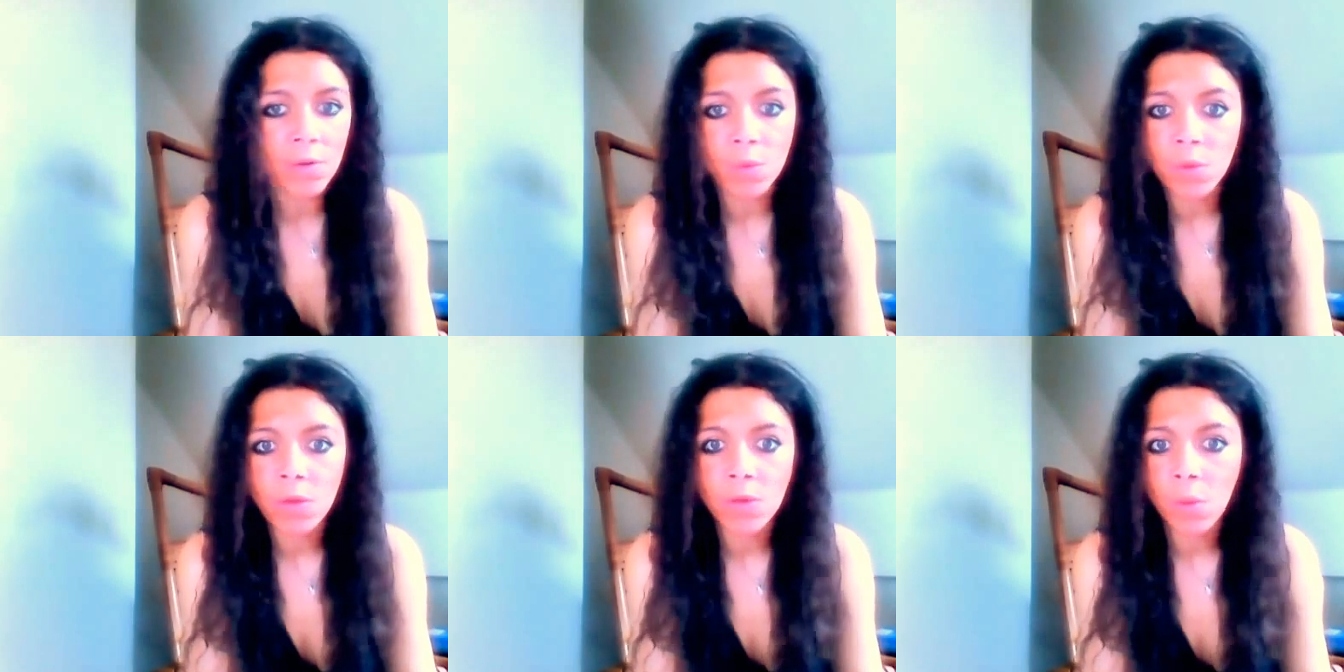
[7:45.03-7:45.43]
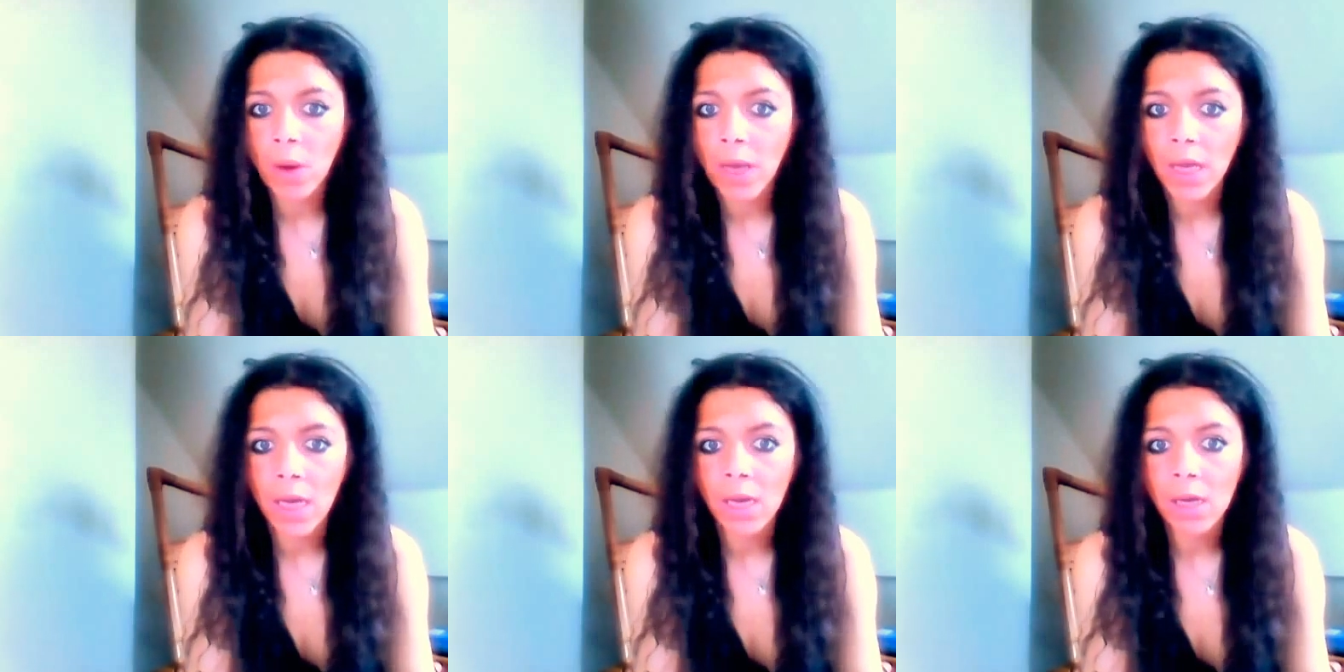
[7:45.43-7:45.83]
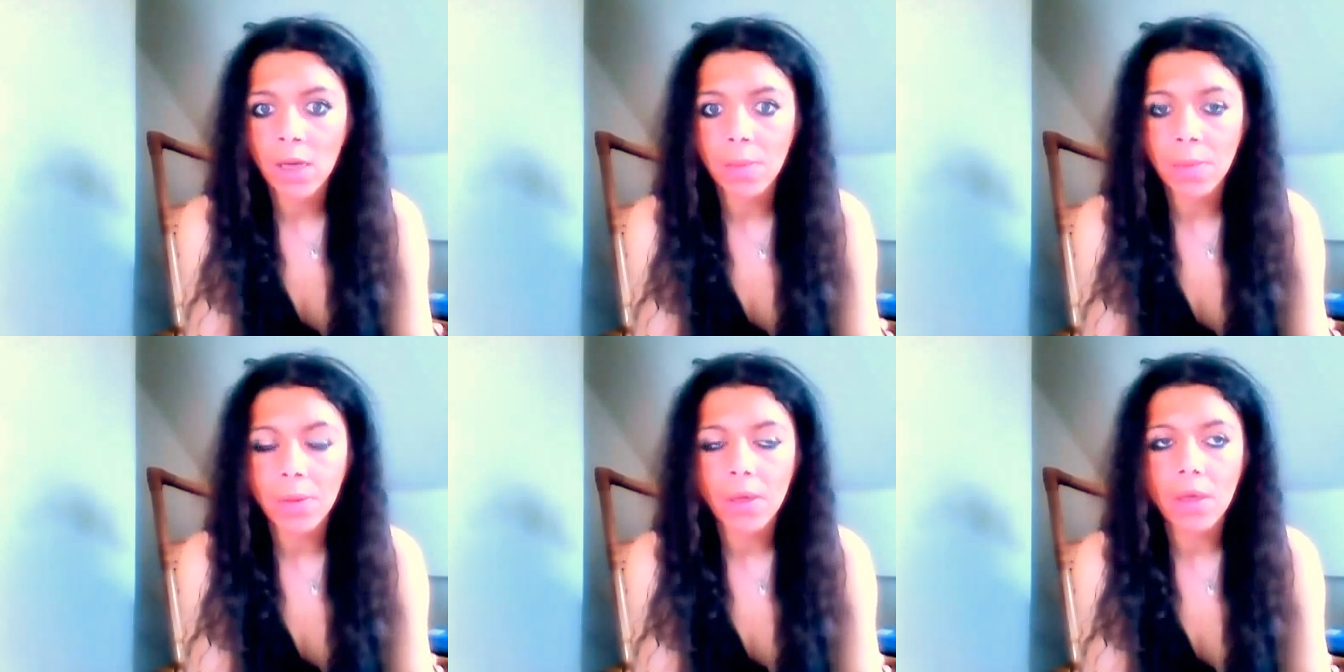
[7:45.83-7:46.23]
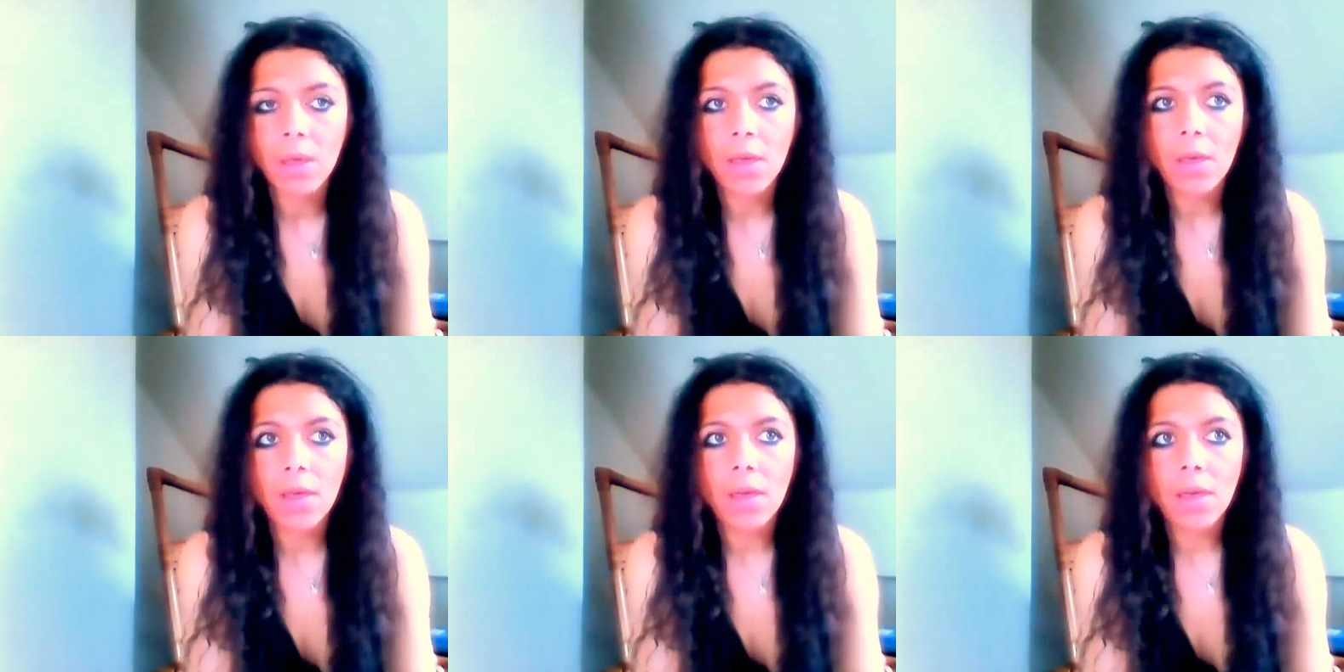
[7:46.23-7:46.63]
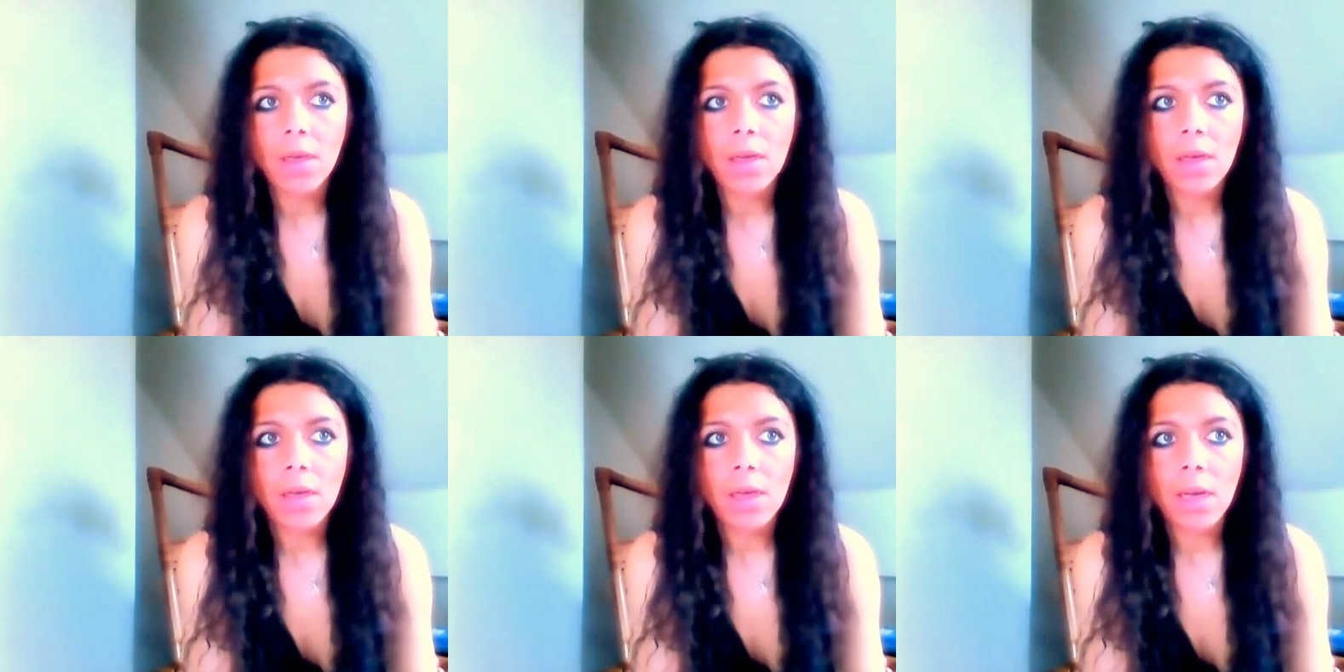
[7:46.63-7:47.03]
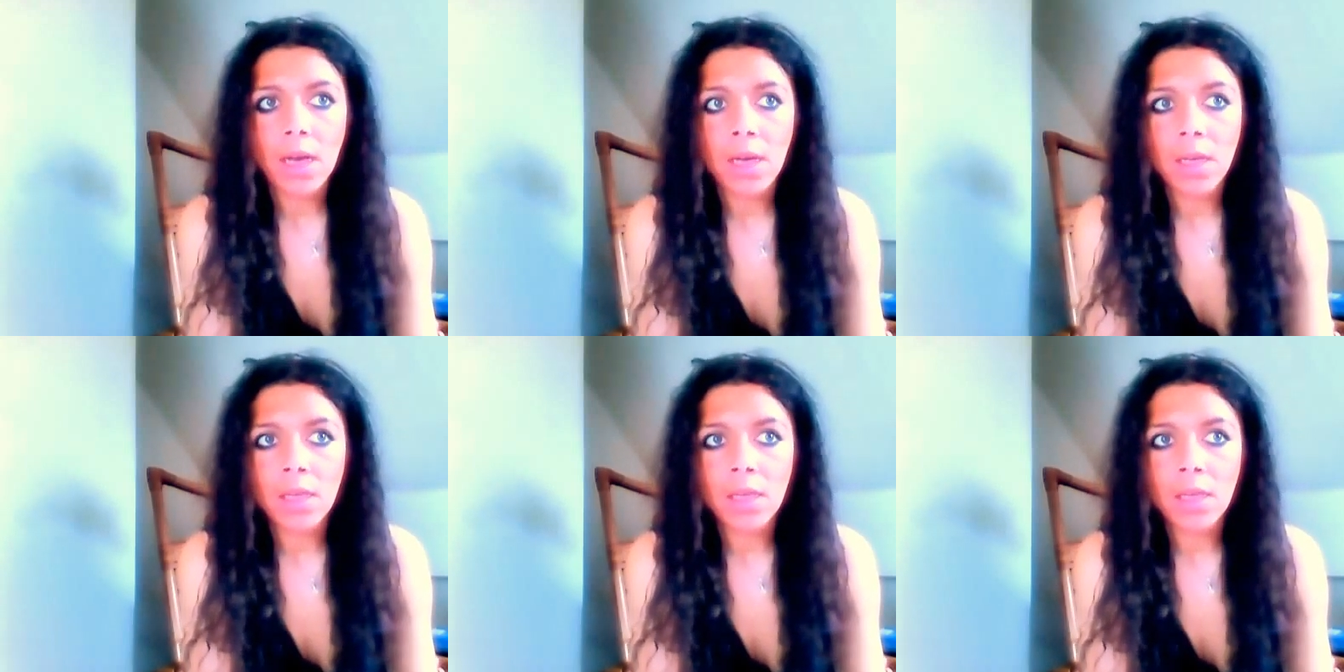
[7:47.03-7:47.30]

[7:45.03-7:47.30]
otherwise the people around wouldn't wake up.